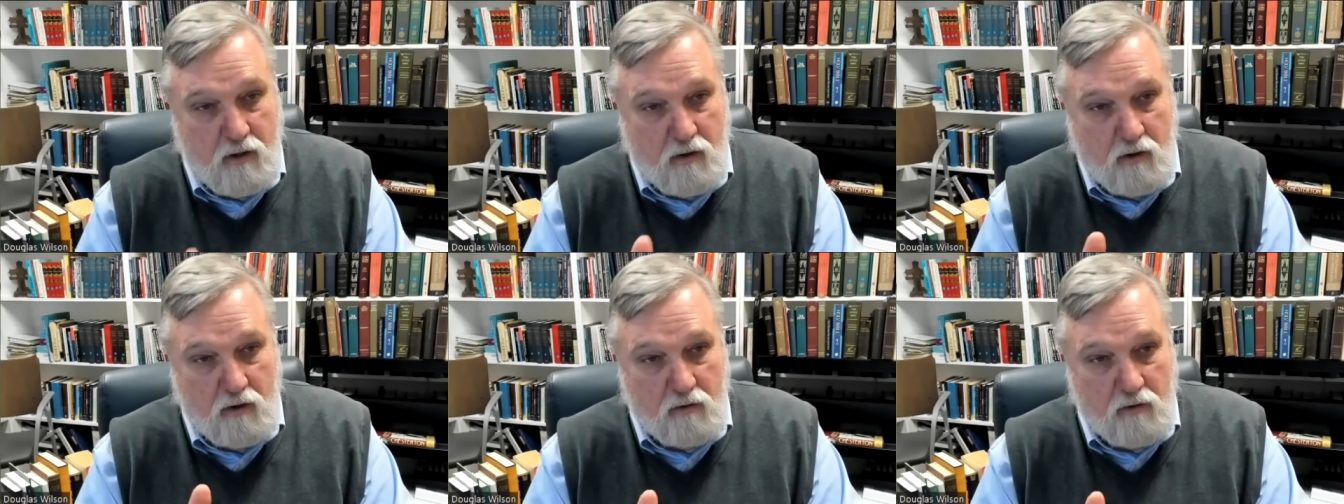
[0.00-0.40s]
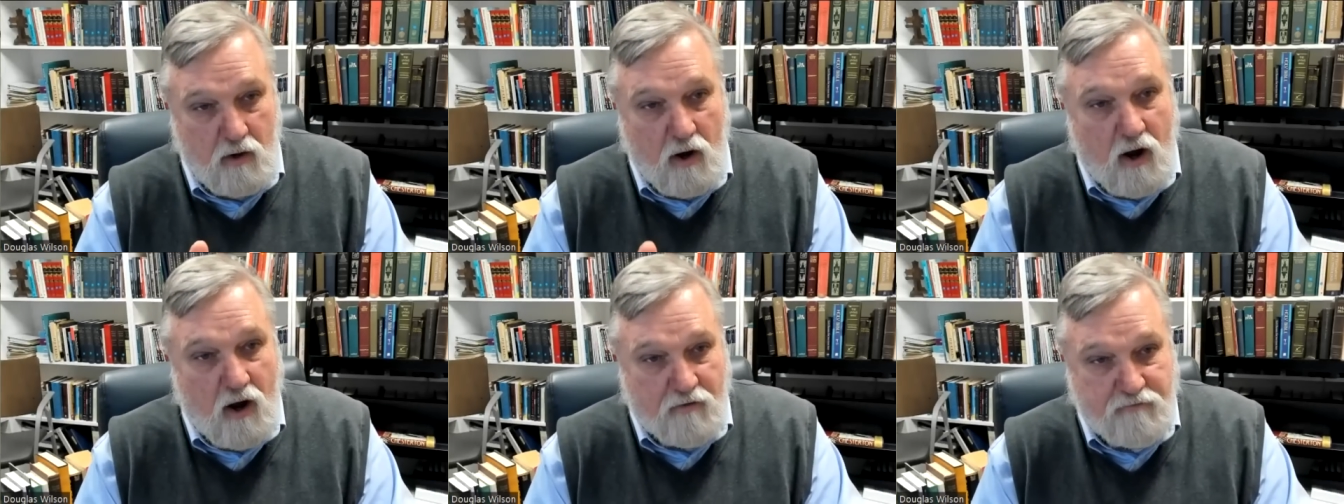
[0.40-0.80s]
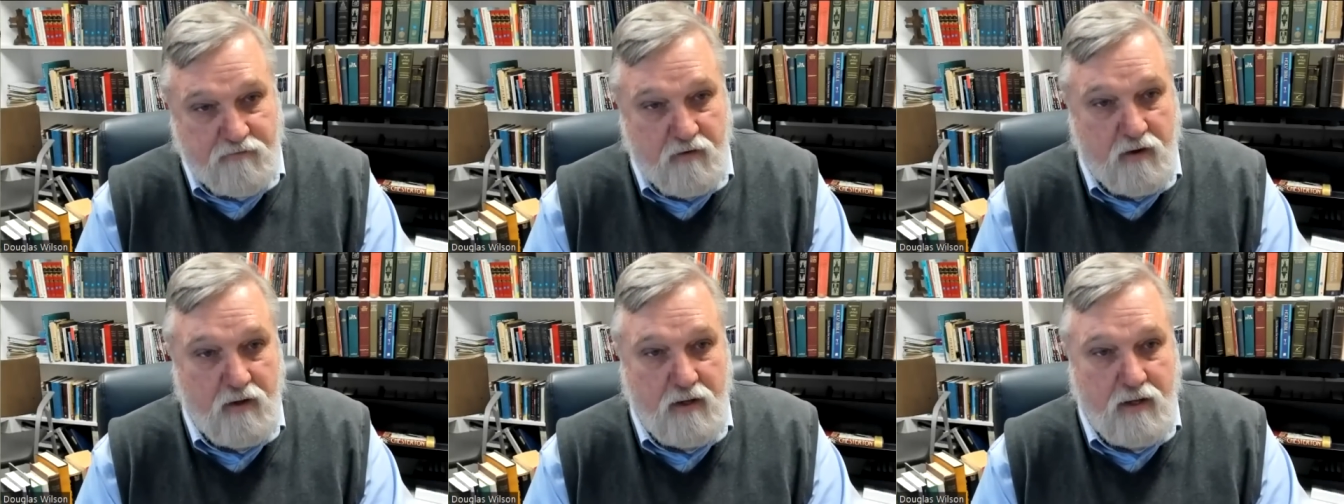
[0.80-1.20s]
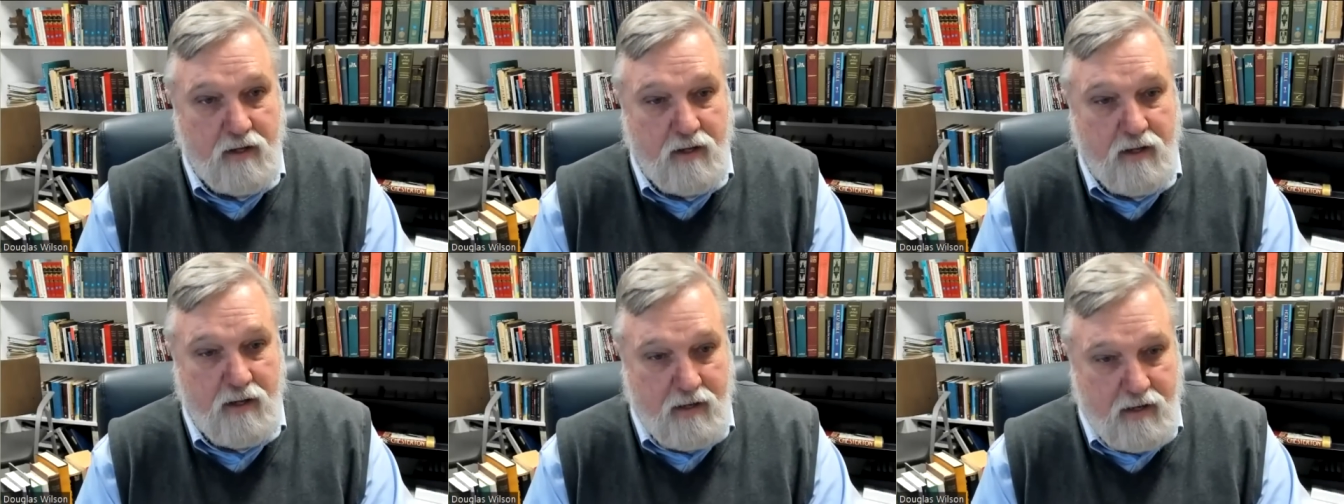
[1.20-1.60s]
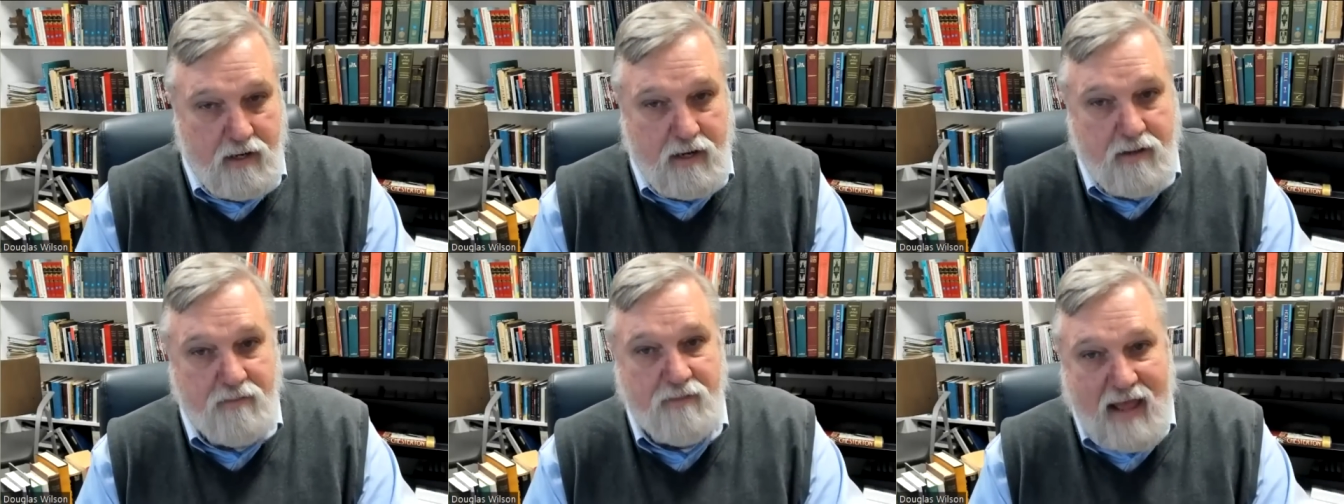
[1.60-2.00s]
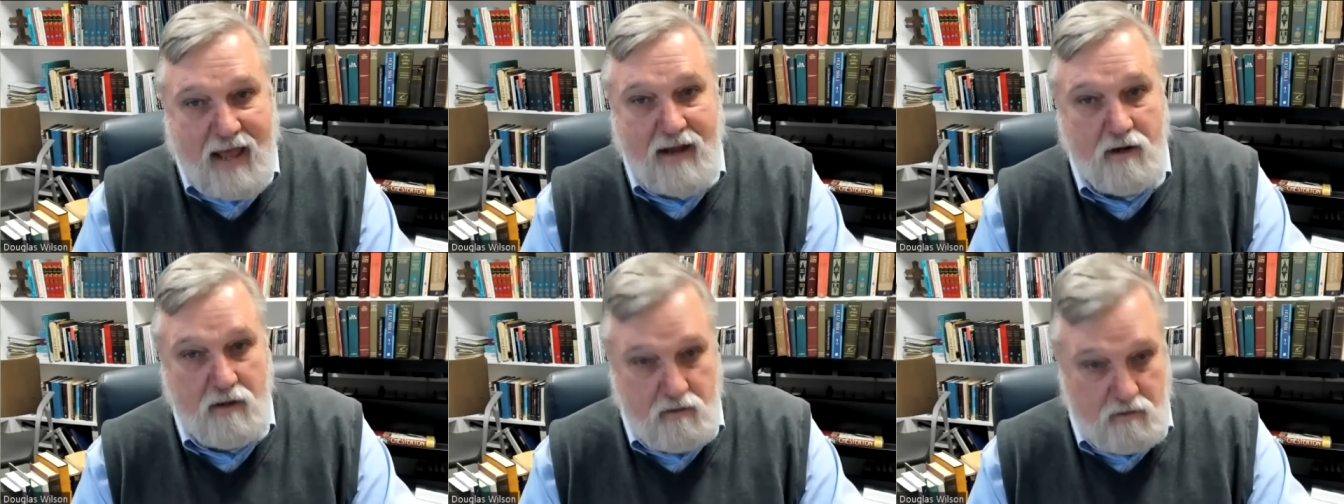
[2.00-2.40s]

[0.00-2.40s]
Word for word: or off in that